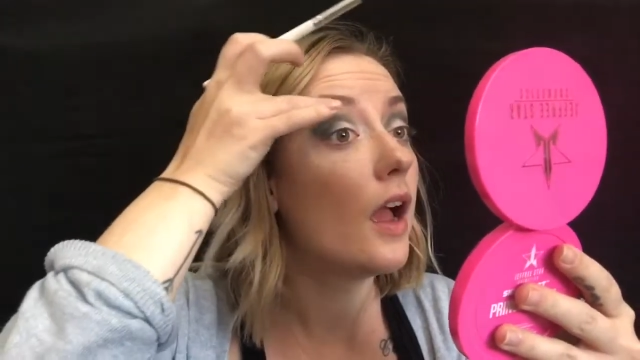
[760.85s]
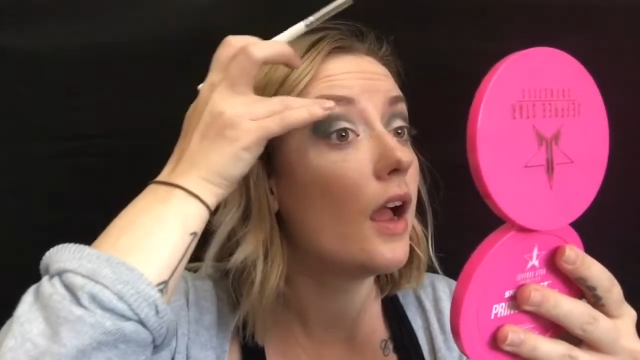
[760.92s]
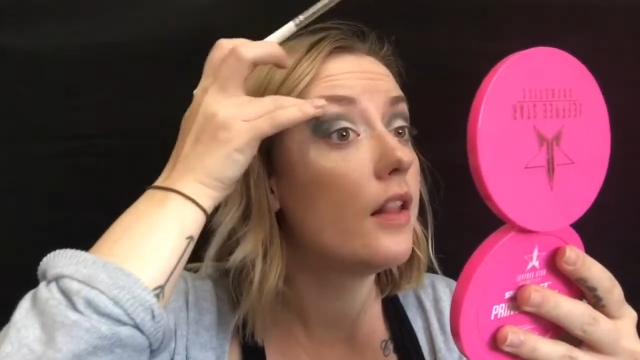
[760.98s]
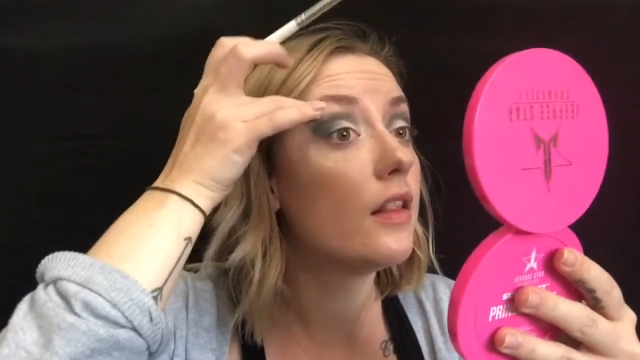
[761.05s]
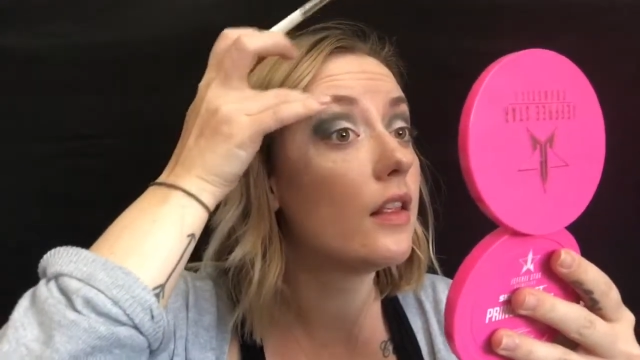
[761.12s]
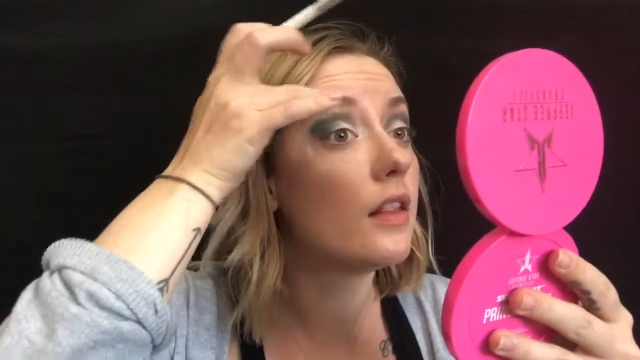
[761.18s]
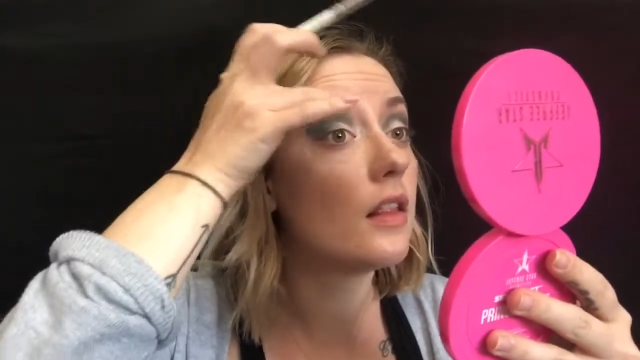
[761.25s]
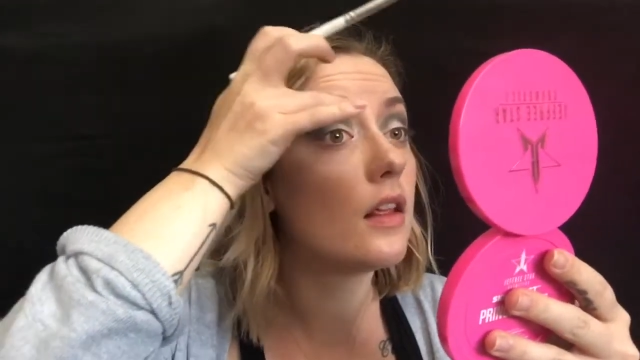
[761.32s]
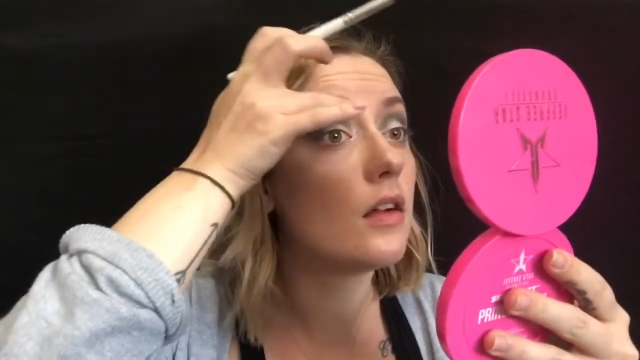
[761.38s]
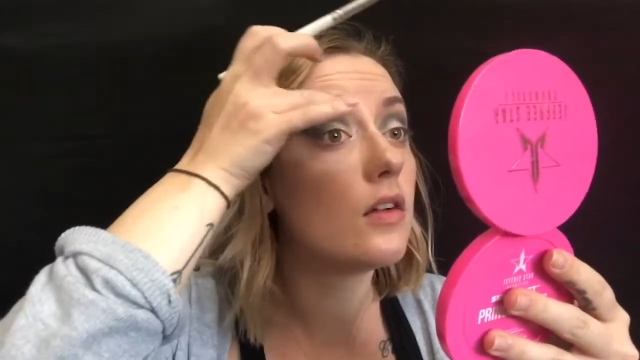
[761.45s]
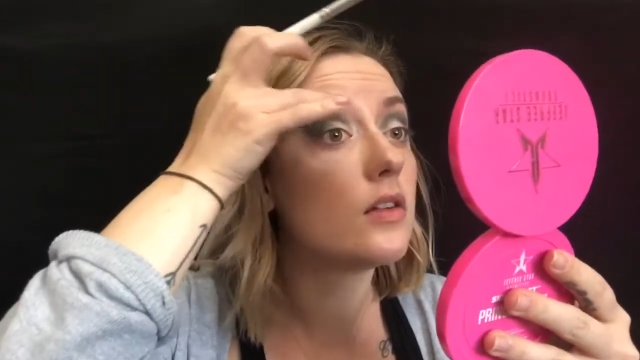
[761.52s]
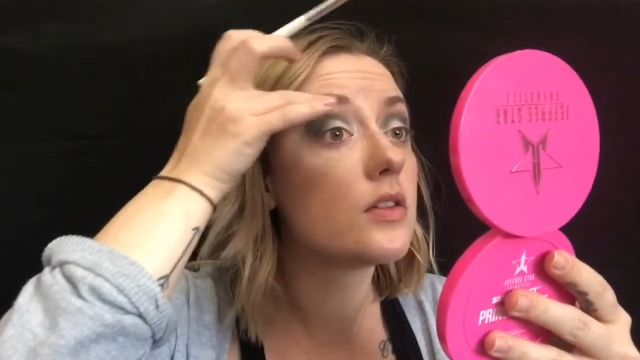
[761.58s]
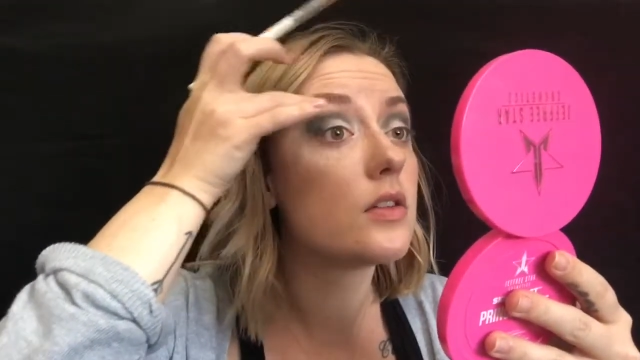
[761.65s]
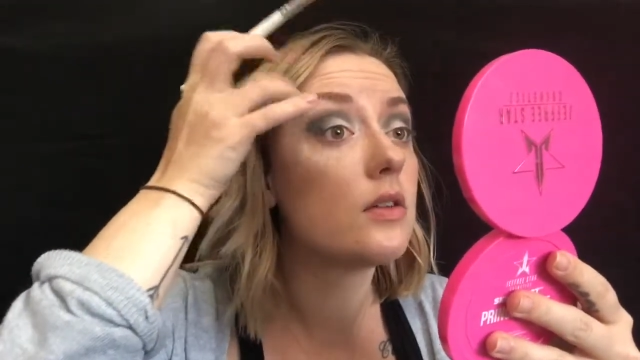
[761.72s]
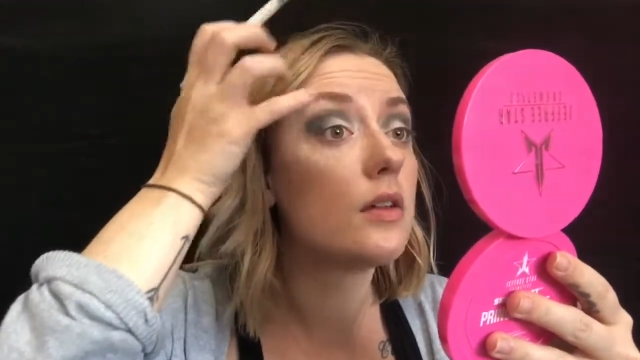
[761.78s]
And then that
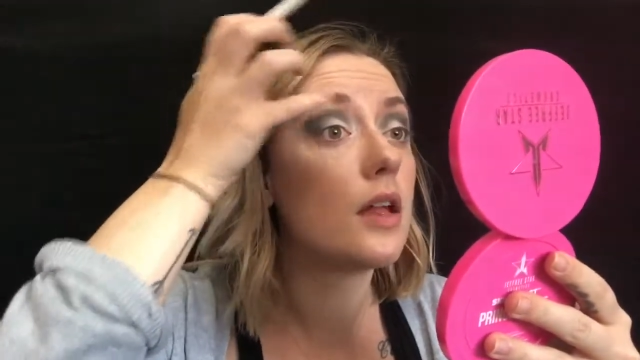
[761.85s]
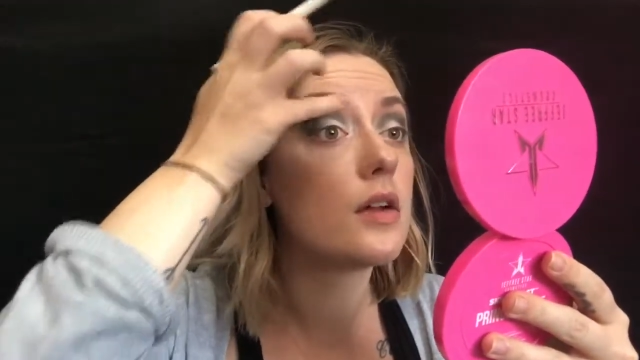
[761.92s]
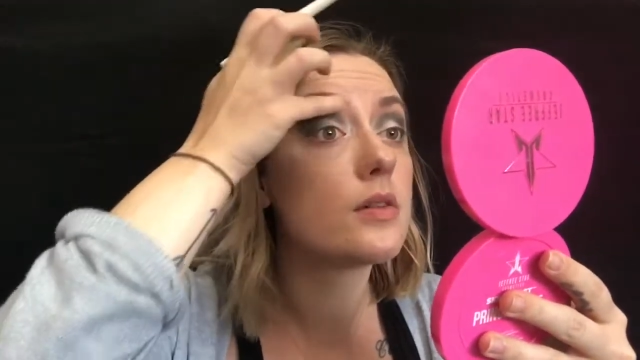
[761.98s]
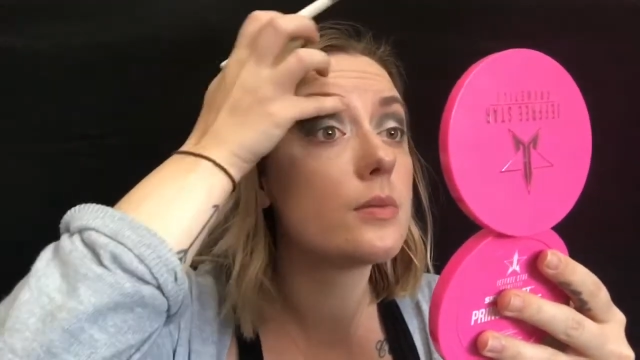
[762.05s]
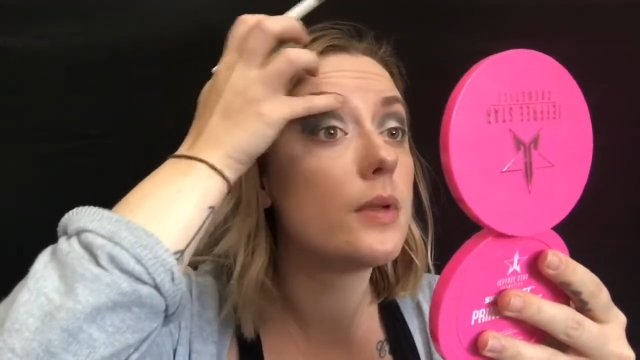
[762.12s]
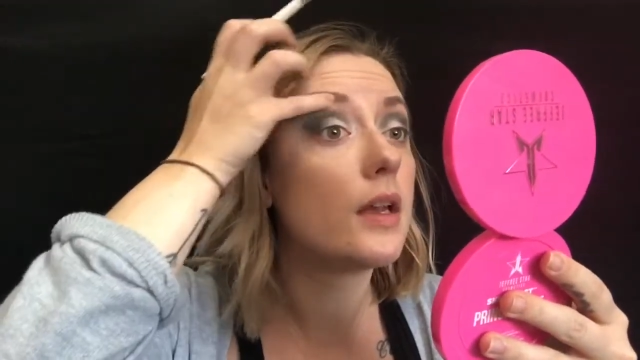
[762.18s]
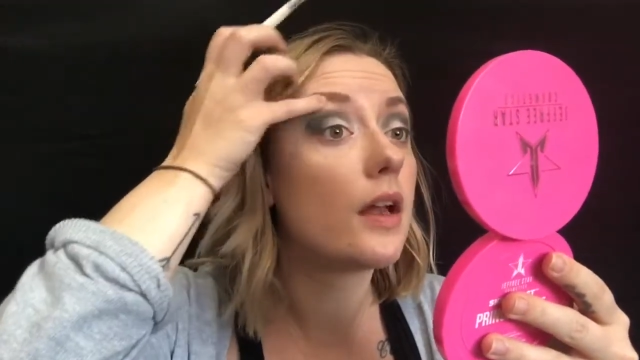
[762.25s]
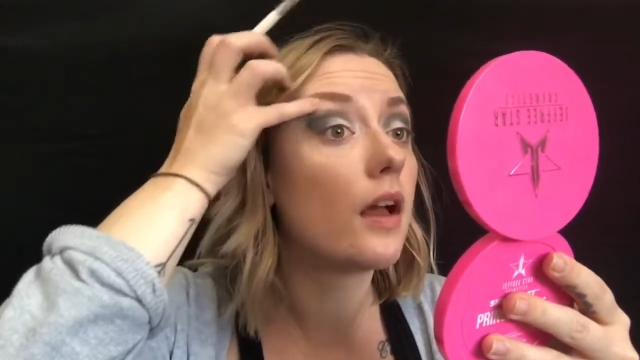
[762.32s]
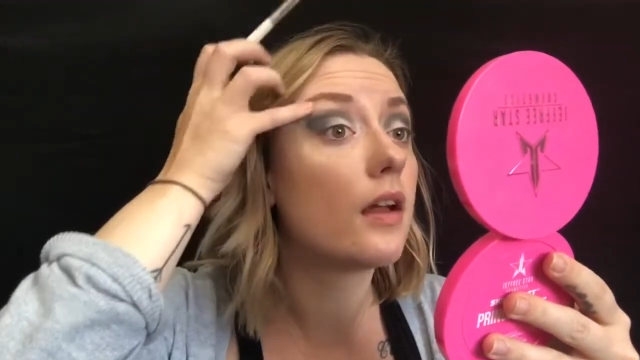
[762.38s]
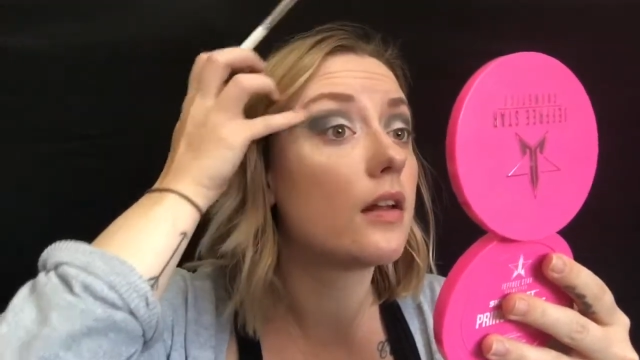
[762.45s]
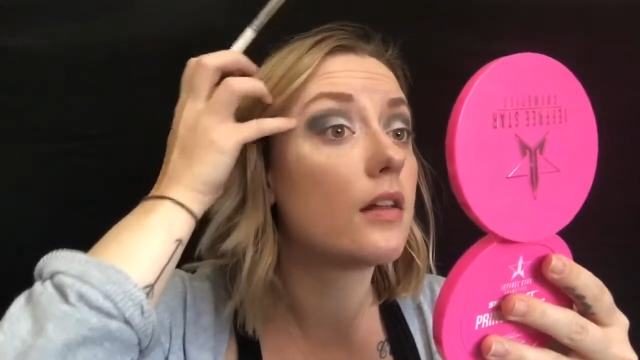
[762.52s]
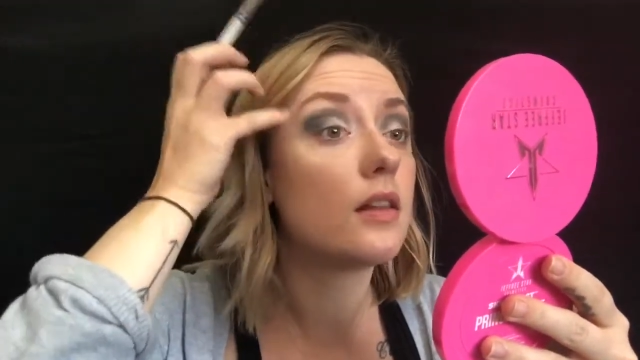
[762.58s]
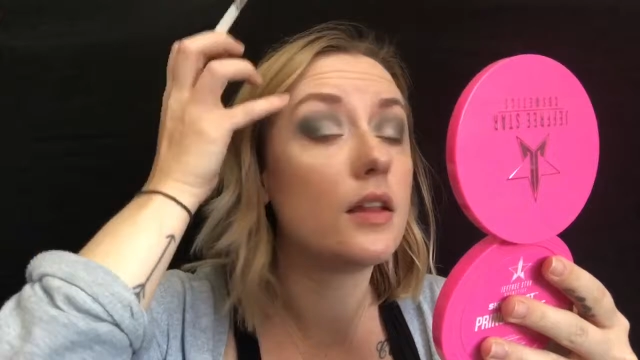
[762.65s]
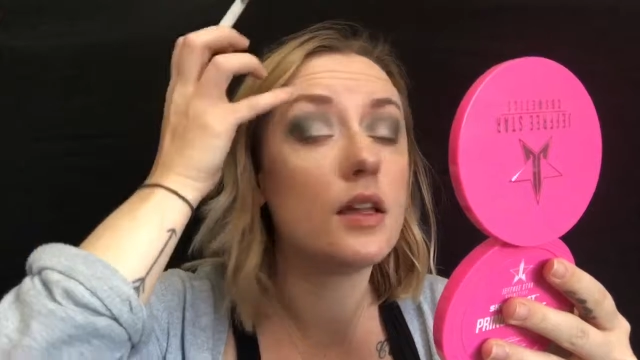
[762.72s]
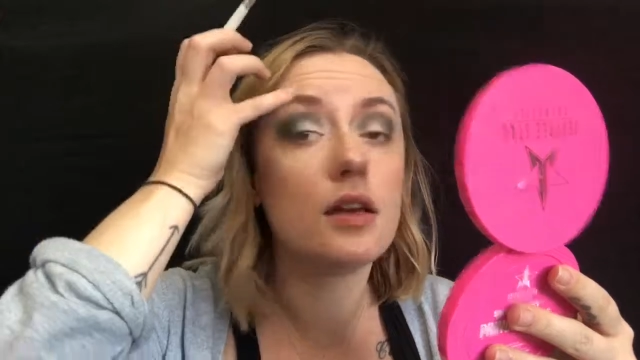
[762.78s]
also allows me to kind
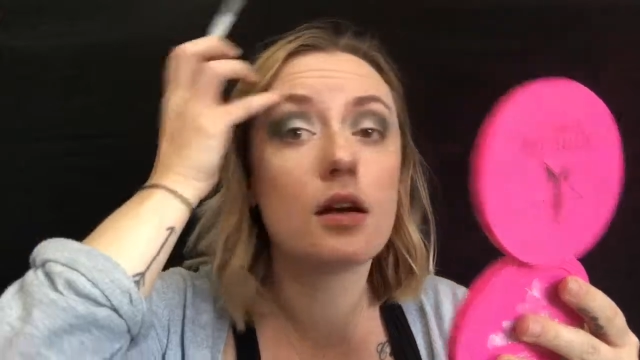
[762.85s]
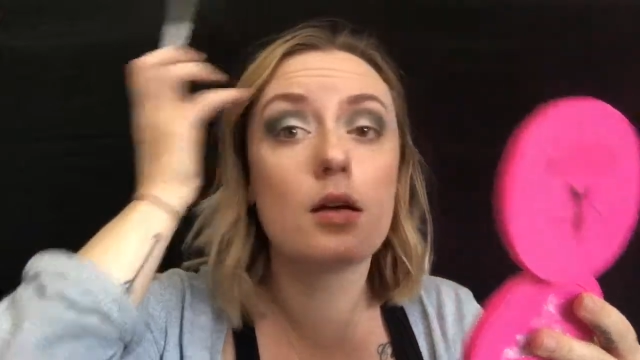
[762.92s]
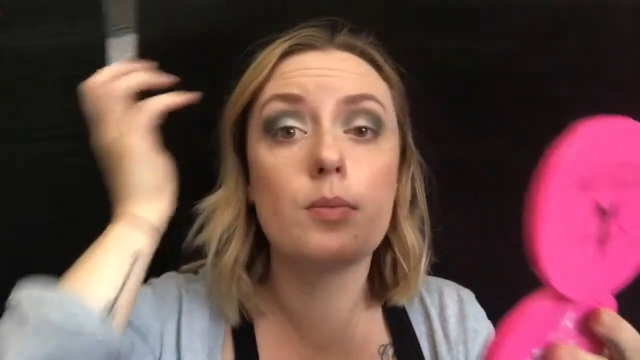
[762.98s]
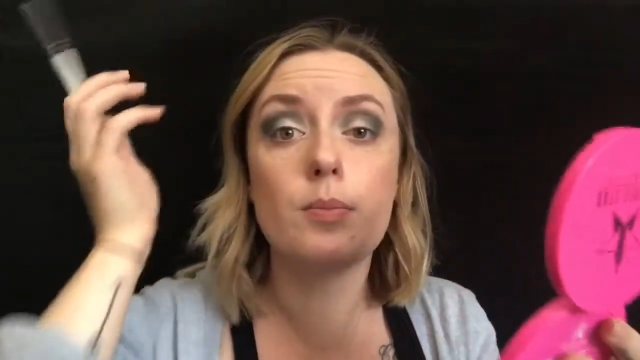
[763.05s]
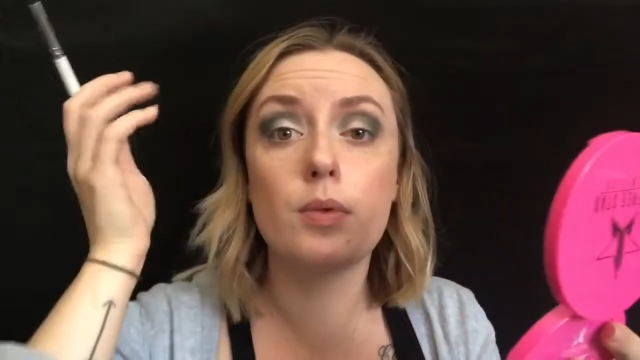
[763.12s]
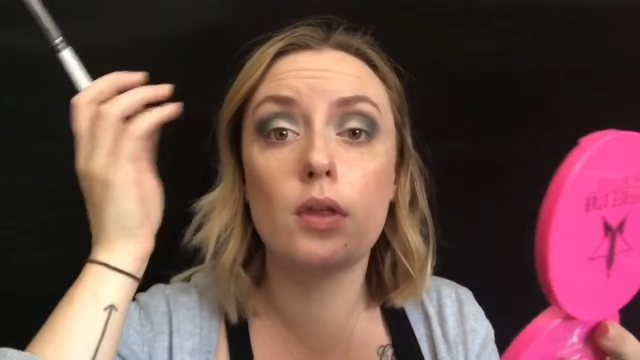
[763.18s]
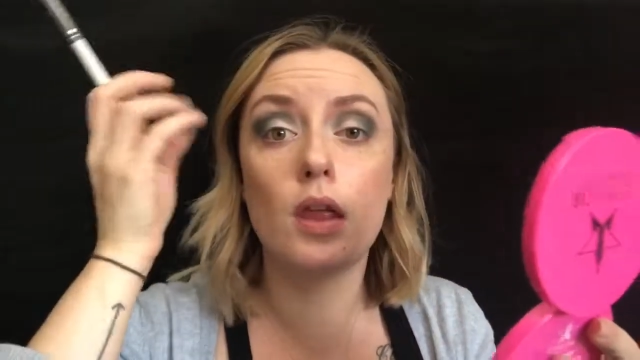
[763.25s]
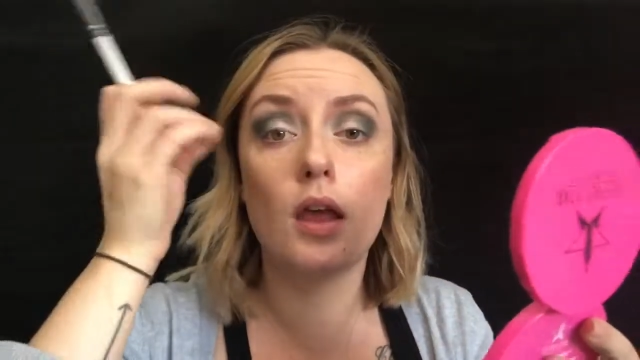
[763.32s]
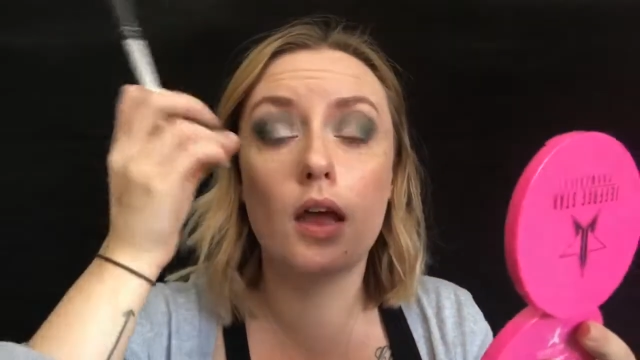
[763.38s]
of clean up